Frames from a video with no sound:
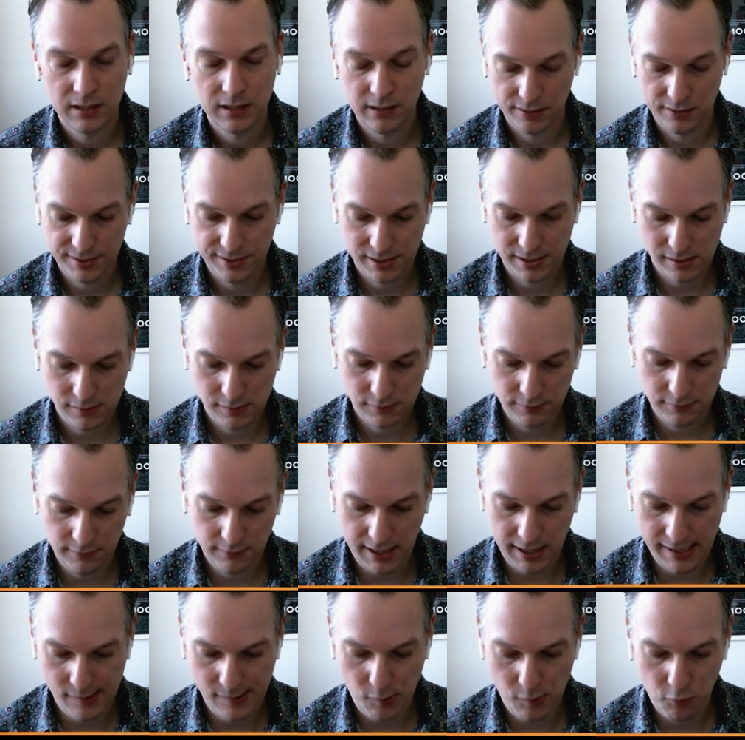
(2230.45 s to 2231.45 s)
Yeah. So
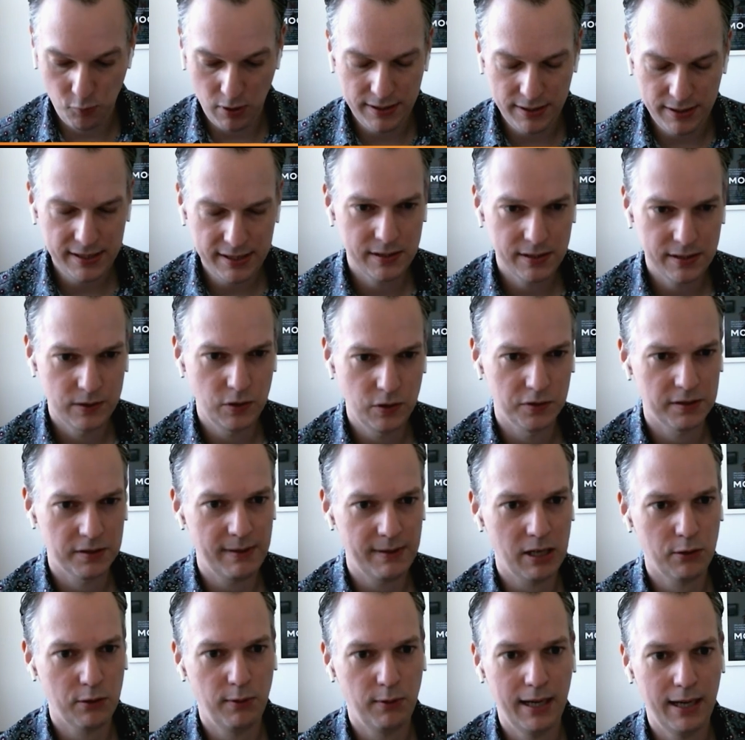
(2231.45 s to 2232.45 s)
one that's talked
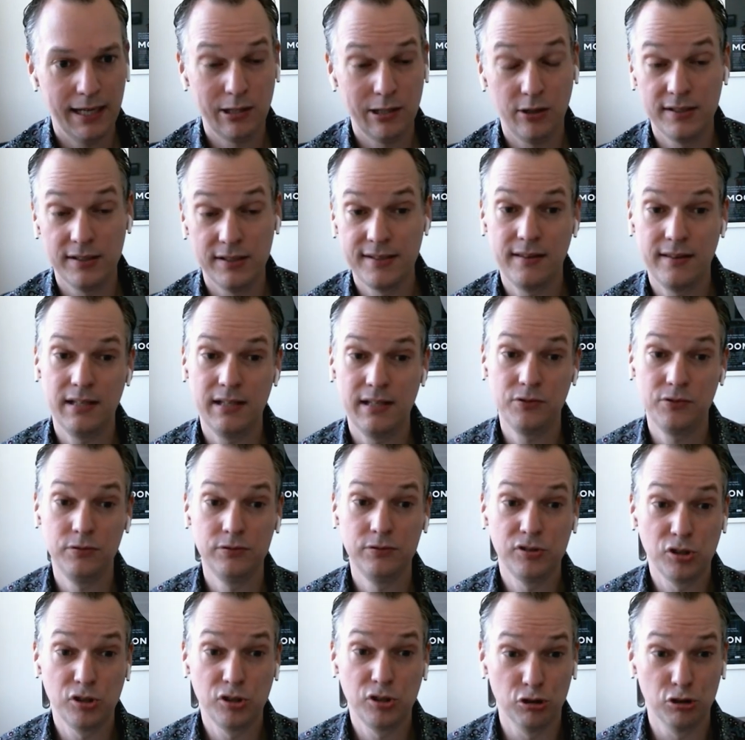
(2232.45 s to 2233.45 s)
about quite a lot is a thing
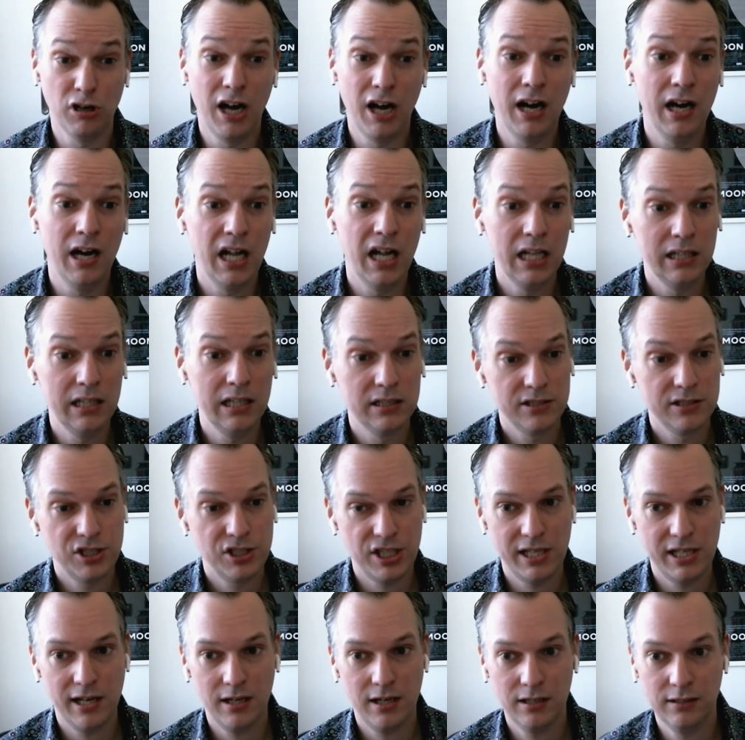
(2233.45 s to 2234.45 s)
called Graal,
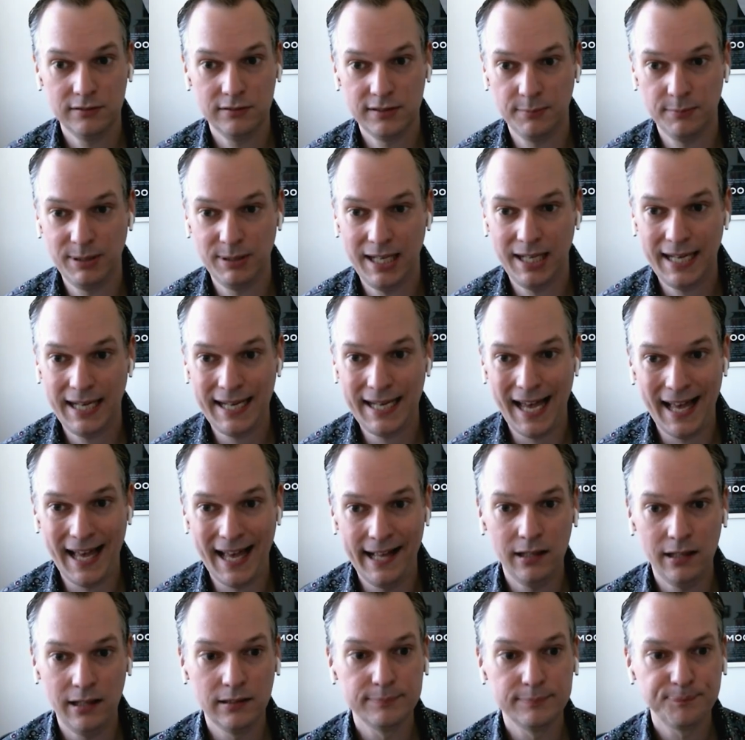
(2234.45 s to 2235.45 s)

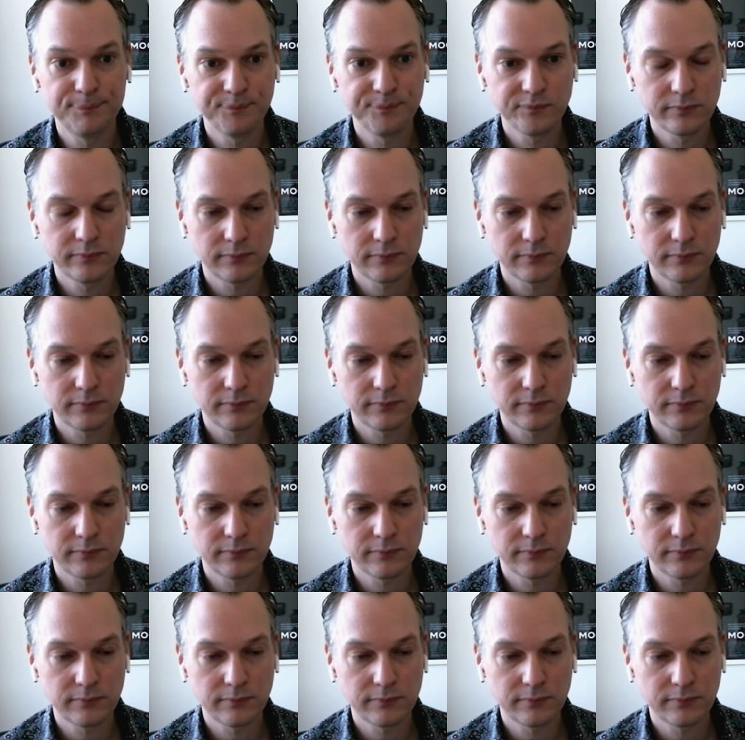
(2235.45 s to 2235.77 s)
G-R-A-A-L.